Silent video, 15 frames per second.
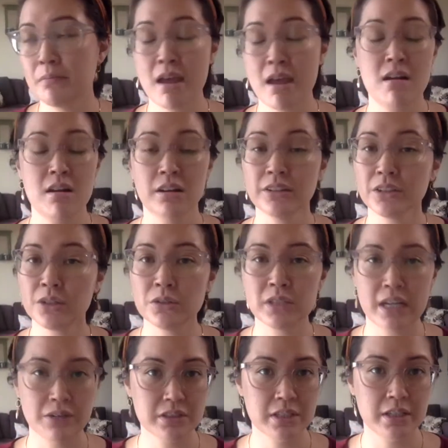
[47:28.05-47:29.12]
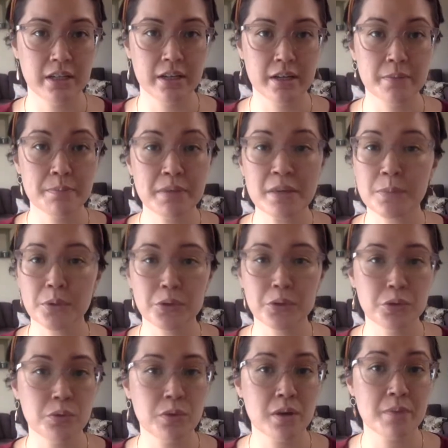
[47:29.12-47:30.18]
My heart goes out to people
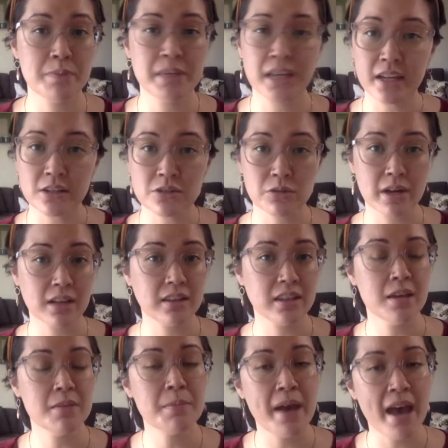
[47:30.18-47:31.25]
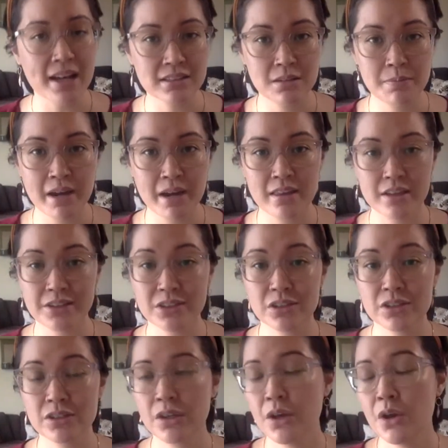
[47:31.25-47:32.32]
who are being directly impacted by
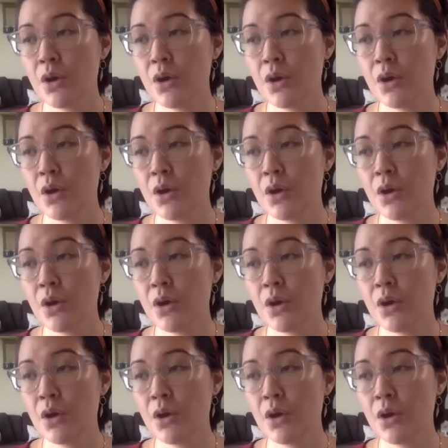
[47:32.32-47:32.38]
this,